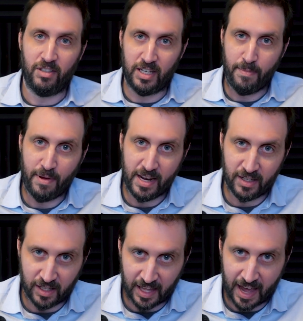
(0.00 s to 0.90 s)
dip
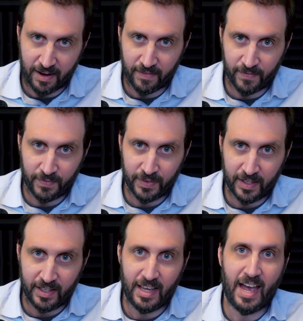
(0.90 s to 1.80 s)
into that
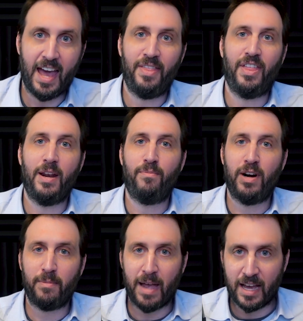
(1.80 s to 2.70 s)
and then
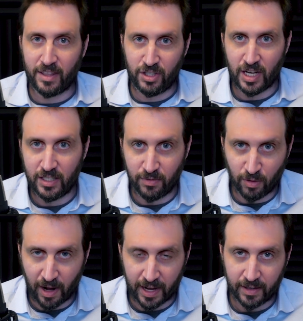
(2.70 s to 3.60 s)
bring back the shades of
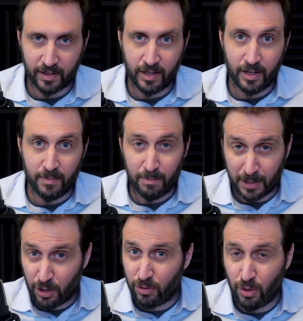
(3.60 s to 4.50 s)
gray.
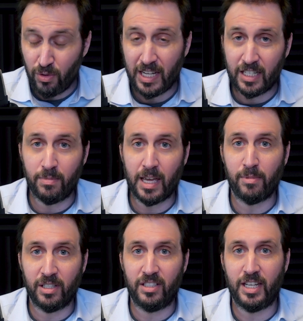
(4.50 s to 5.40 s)
But you do need to be
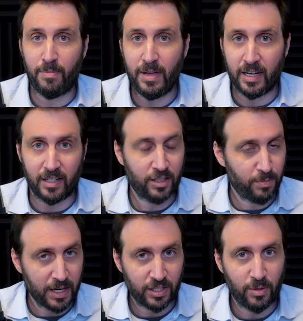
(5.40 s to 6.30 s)
able to dip in,
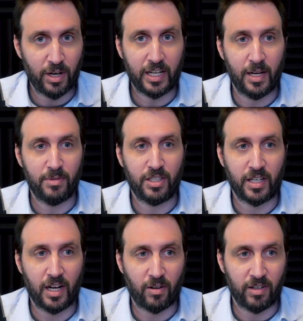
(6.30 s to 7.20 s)
especially when it comes to
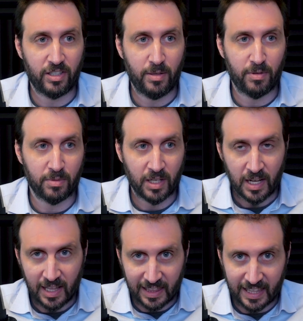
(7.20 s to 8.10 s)
conquering symptoms.
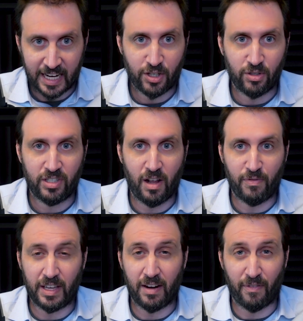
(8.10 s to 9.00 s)
Let
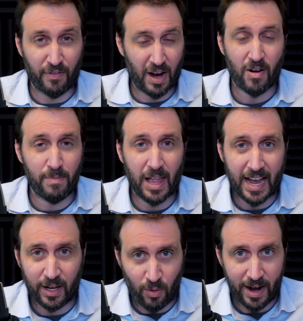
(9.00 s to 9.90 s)
yourself get very
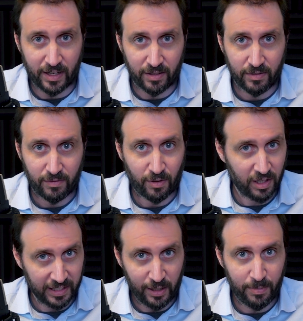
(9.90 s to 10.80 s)
black and white for
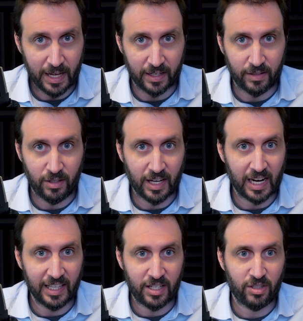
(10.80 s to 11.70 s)
a little bit. You got
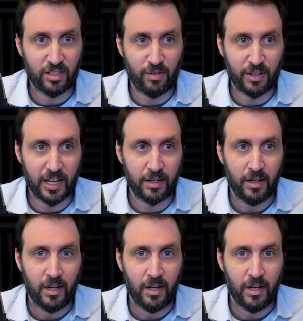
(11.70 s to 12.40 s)
to let yourself get